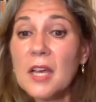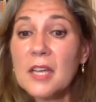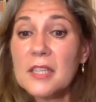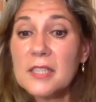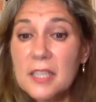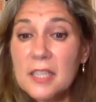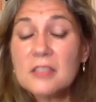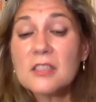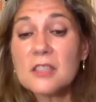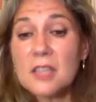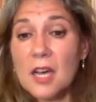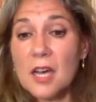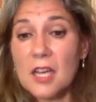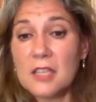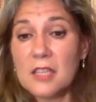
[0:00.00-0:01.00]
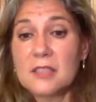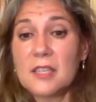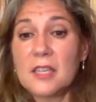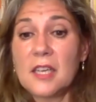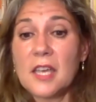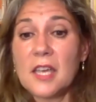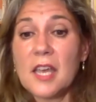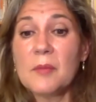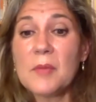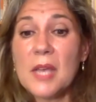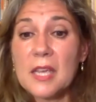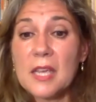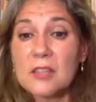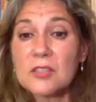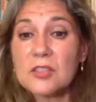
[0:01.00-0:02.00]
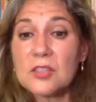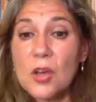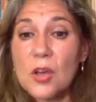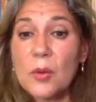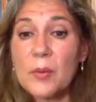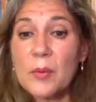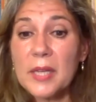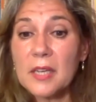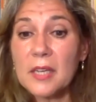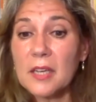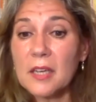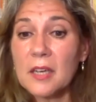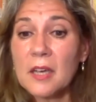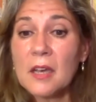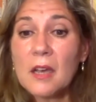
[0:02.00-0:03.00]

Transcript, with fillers: digitizing and making so many